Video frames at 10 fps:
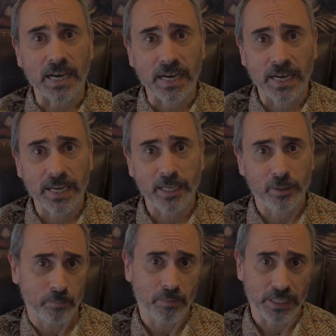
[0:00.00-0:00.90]
I
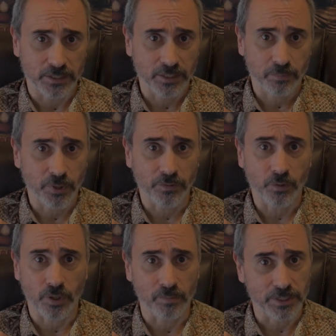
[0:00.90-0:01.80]
must
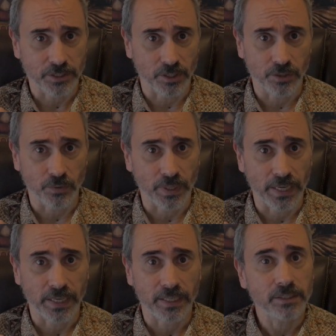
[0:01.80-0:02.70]
perform a certain way.